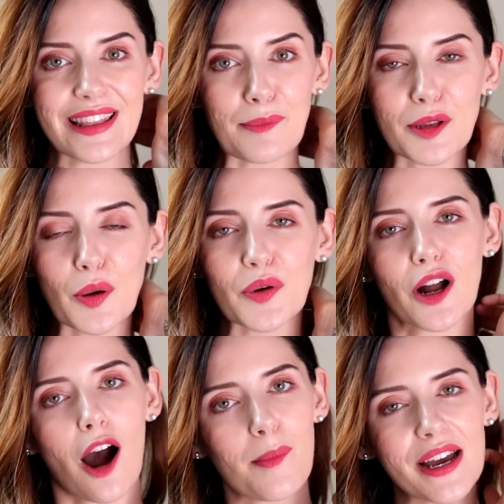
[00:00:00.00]
let me know in a
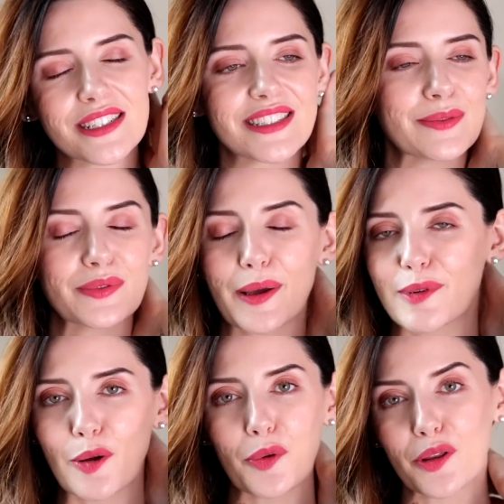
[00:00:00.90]
comment, let
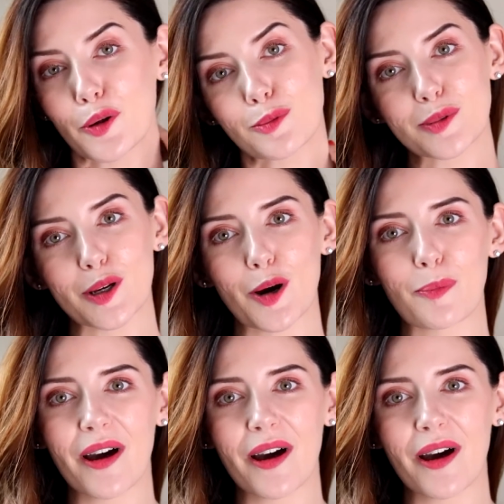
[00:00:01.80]
me know with a thumbs up.